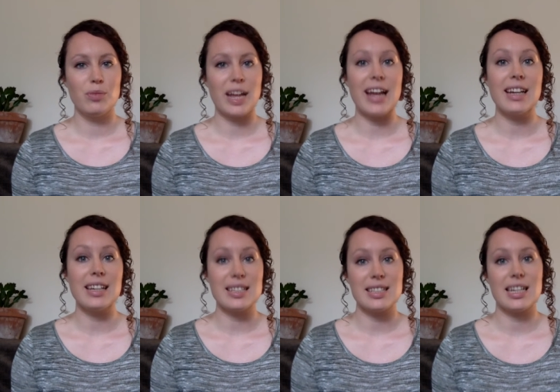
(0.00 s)
getting a
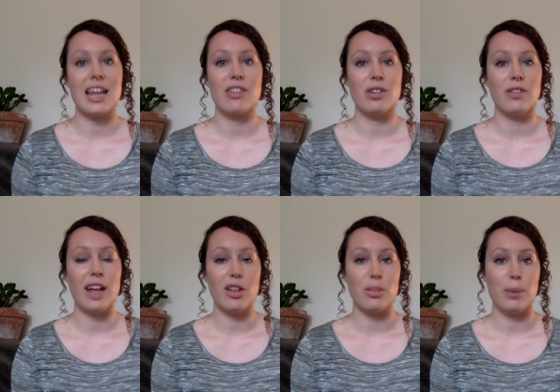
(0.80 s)
list together of
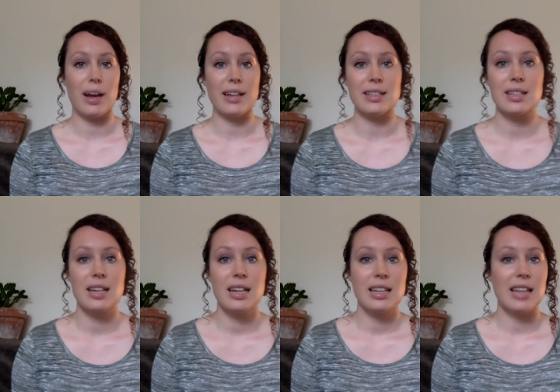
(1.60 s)
health brands
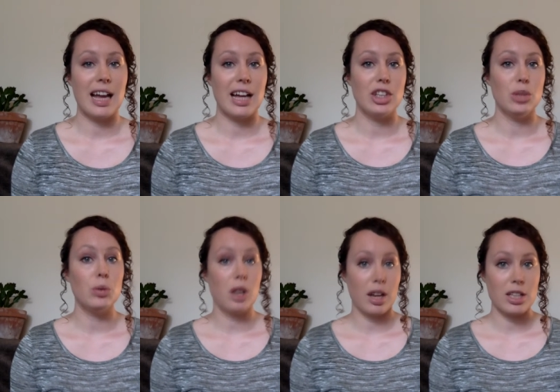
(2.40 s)
that you would
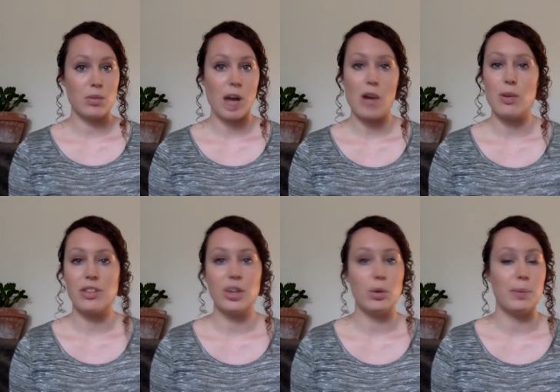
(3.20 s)
like to work with,
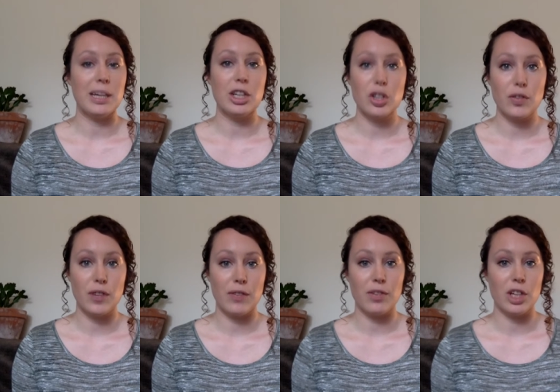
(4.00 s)
that would be a good
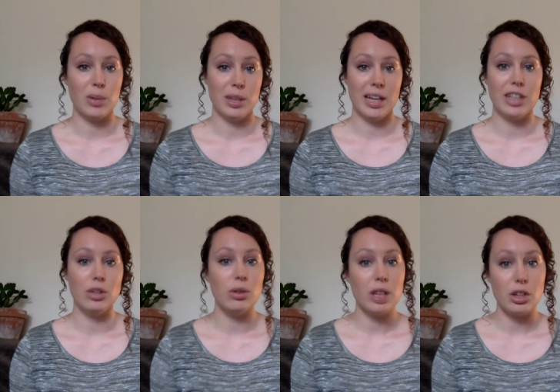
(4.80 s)
fit for you and that you
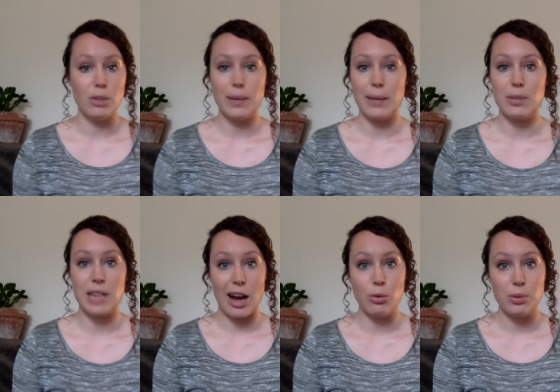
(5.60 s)
think you'd be able to
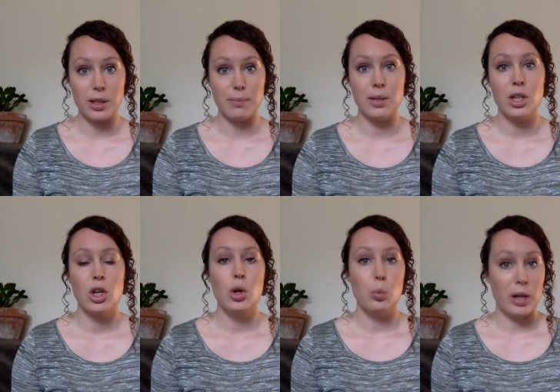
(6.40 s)
help them
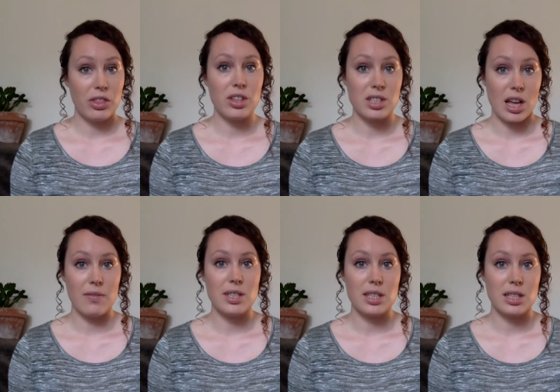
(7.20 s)
with the
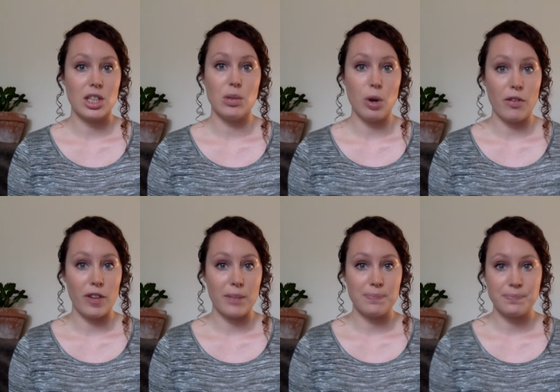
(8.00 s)
services that you offer.